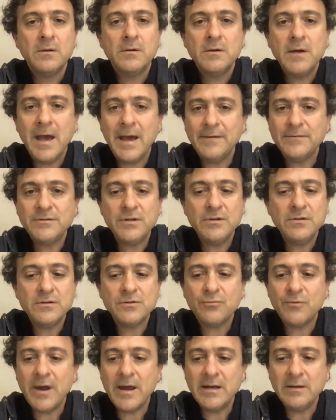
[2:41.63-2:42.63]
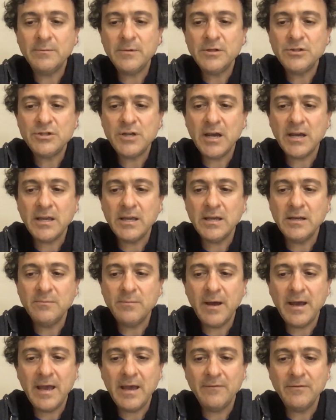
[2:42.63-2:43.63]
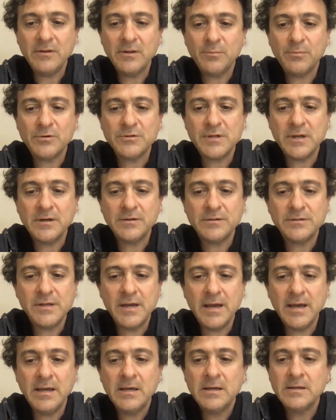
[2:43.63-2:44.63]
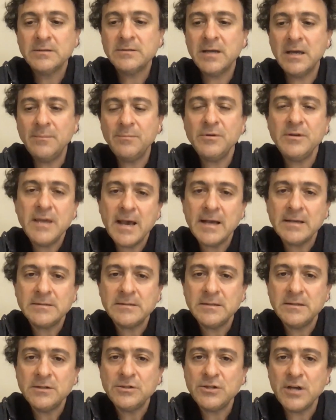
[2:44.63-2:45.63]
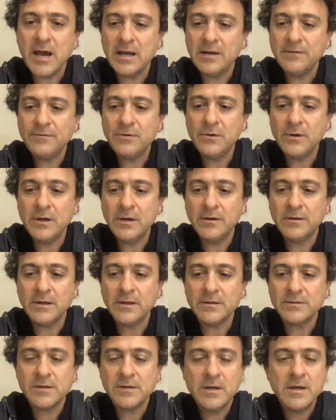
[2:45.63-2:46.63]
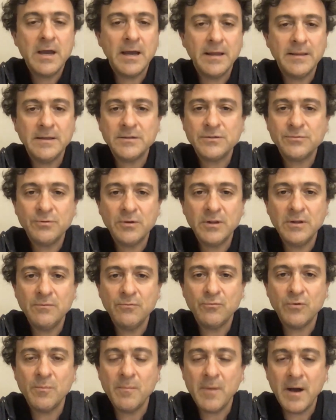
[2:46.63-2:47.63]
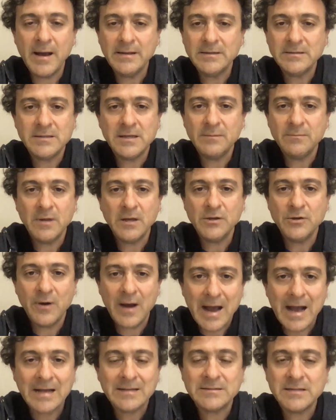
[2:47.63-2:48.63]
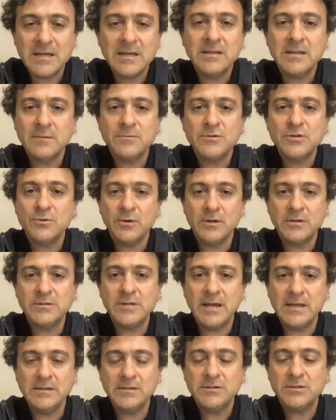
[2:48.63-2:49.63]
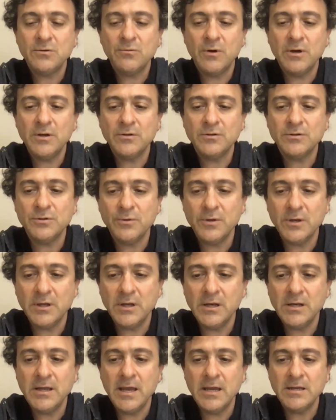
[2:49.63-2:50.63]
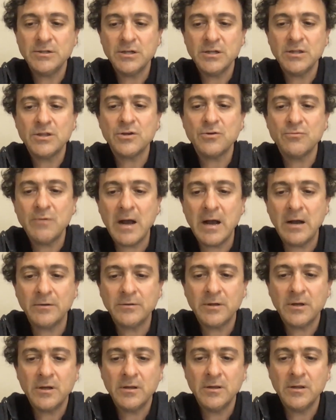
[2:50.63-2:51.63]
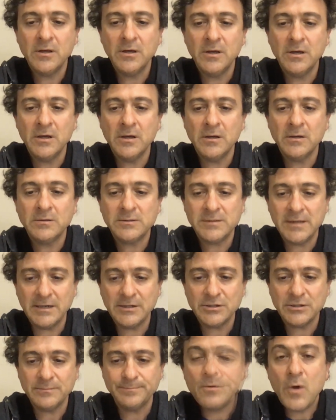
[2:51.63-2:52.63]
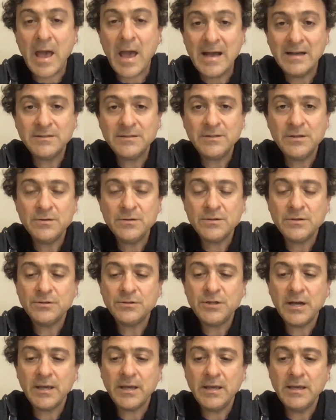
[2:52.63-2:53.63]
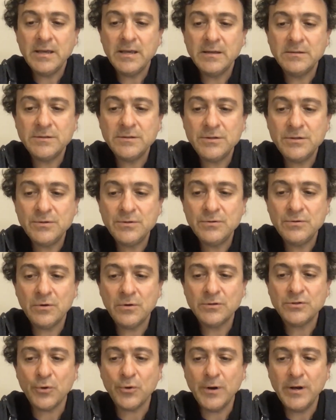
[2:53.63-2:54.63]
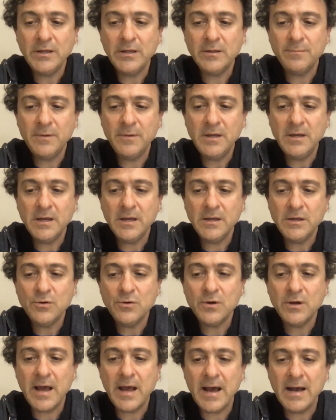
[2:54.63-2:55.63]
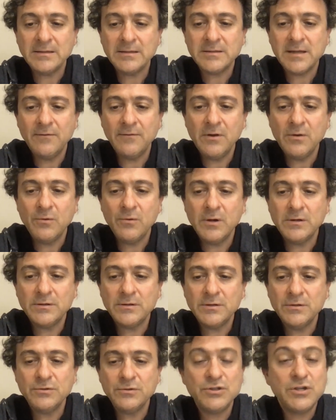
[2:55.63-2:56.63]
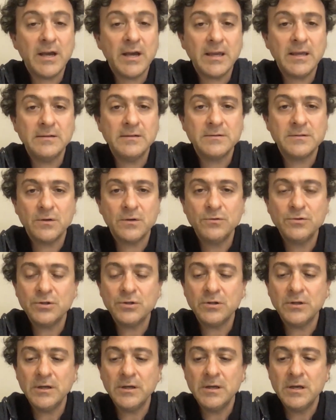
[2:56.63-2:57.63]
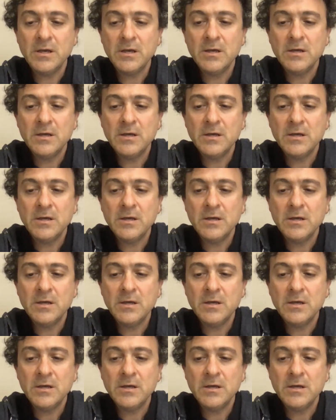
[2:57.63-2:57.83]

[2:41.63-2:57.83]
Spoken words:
Have students randomly check in by having the presenter say, type yes in the chat if you hear this. And this really reminds them that you're asking them to attend to what you're doing and engaging throughout the session. As students are checking into or joining the meeting, you can ask everyone to check in socially.